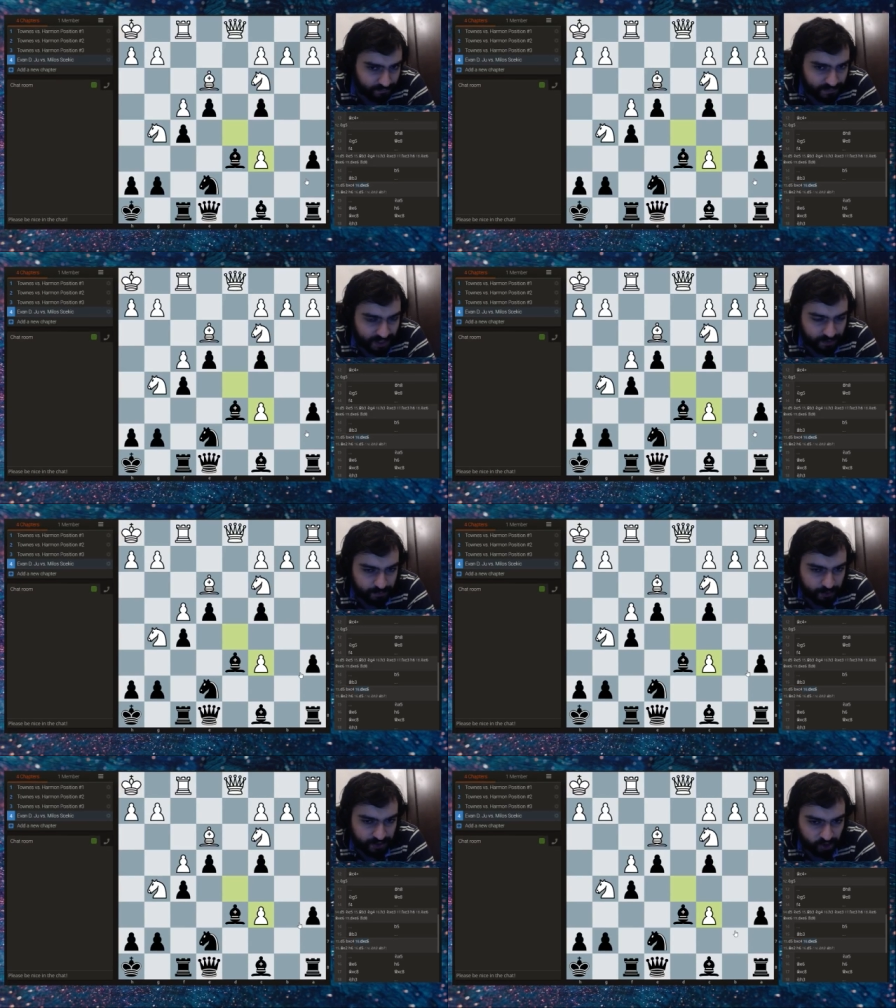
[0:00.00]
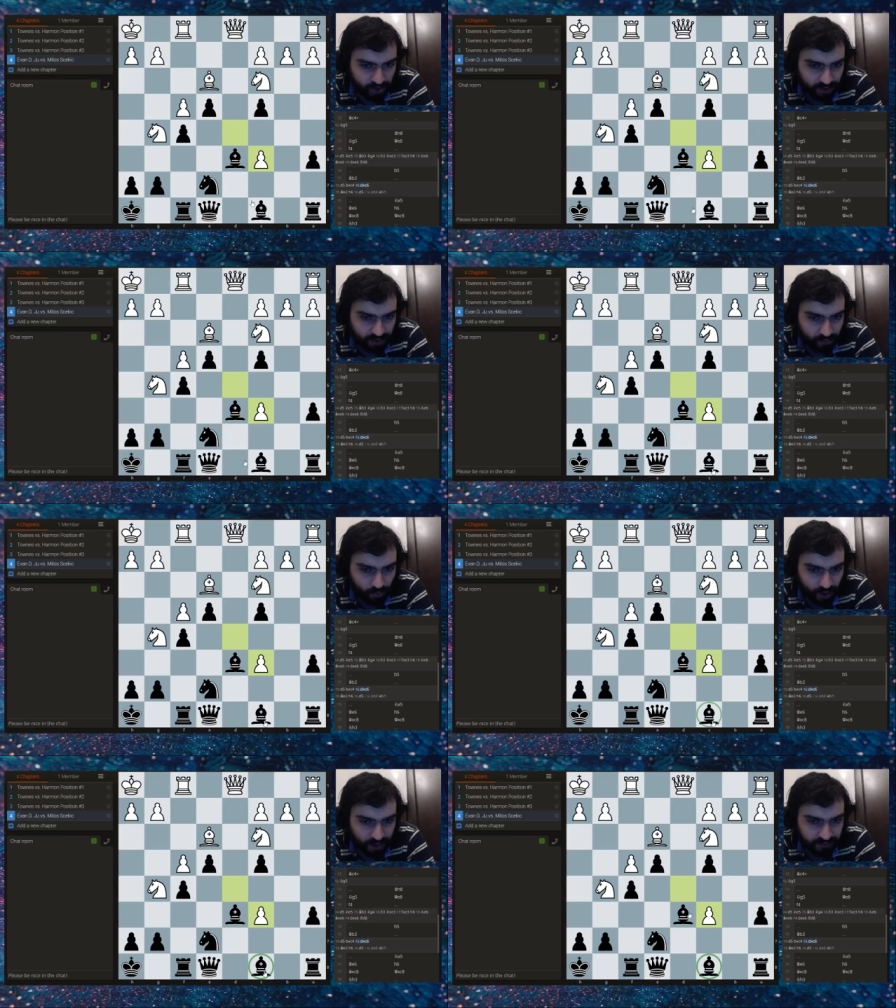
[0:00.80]
This position,
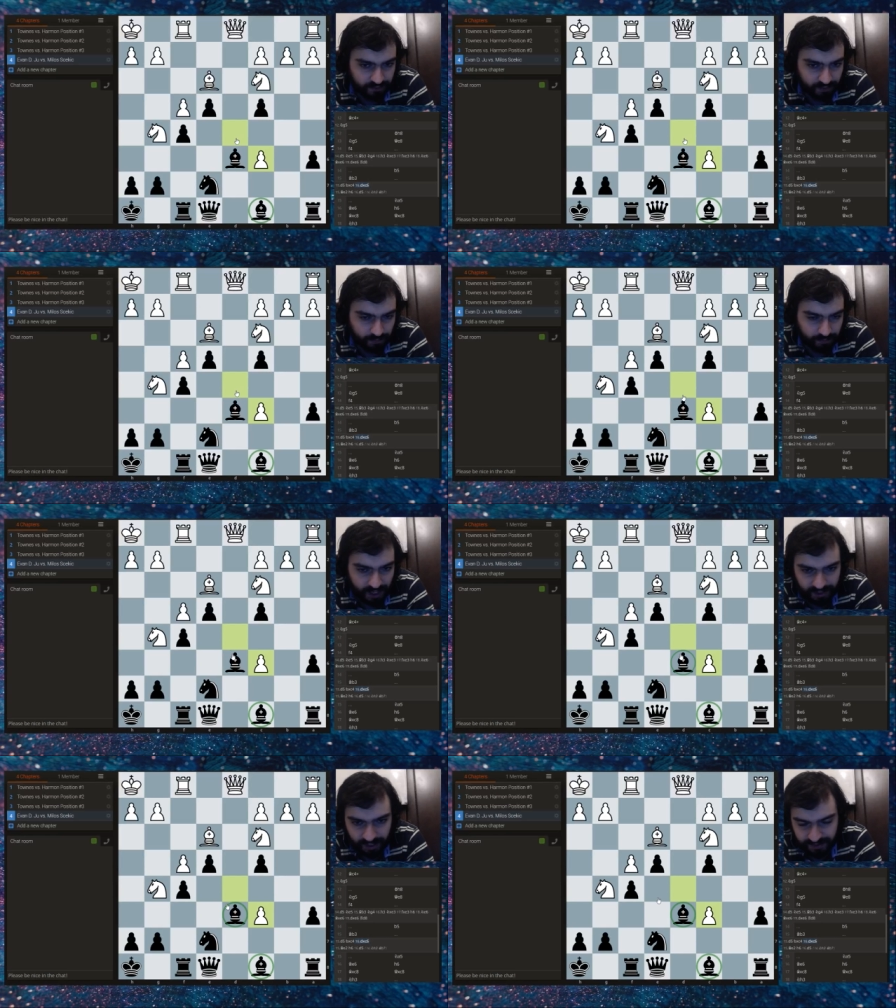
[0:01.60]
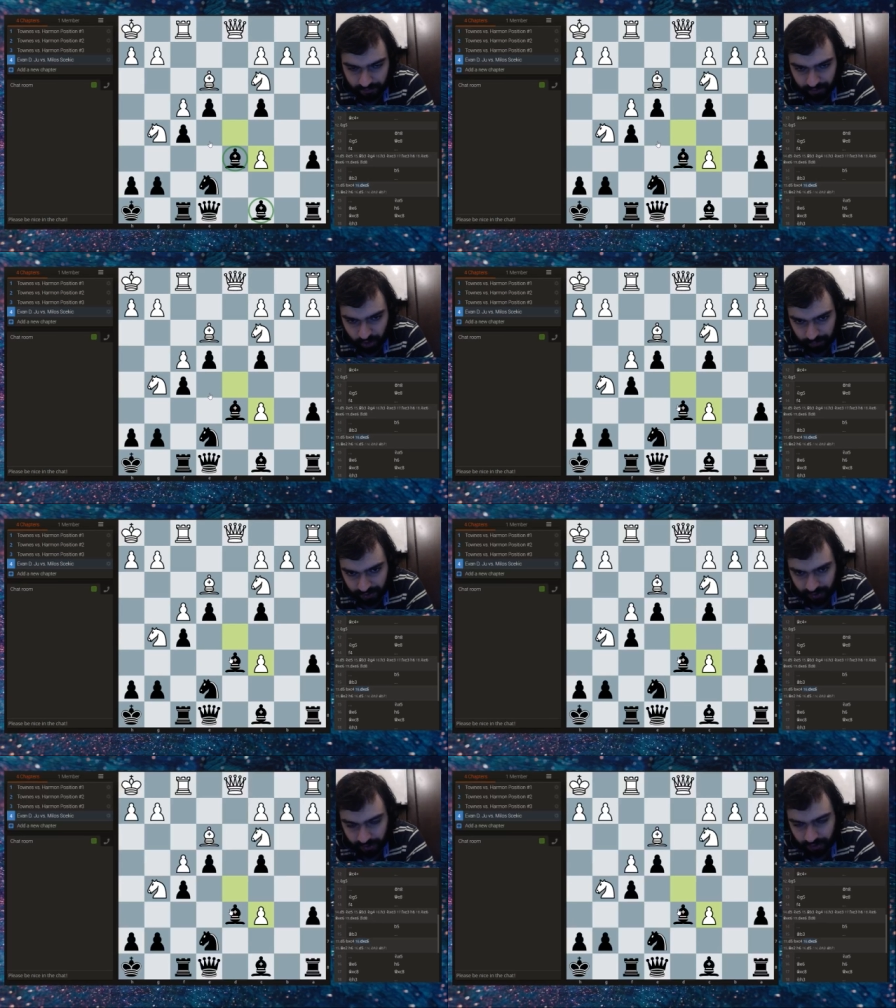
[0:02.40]
black has the bishop
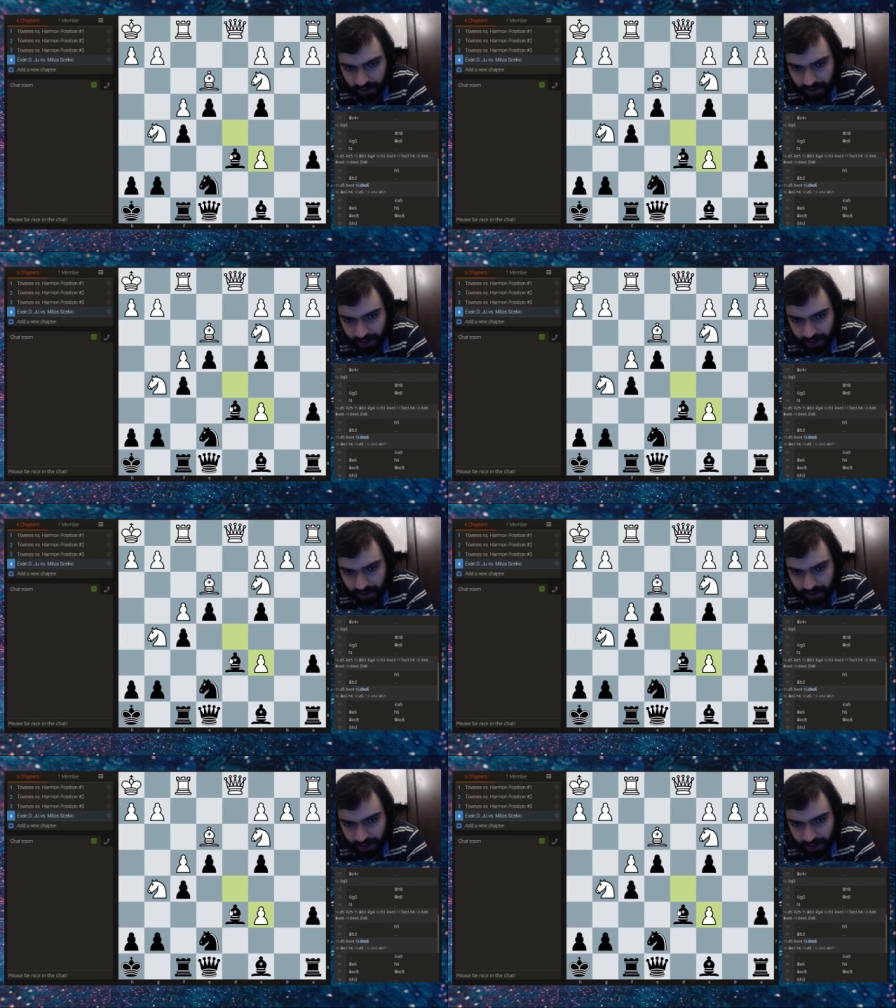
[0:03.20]
pair.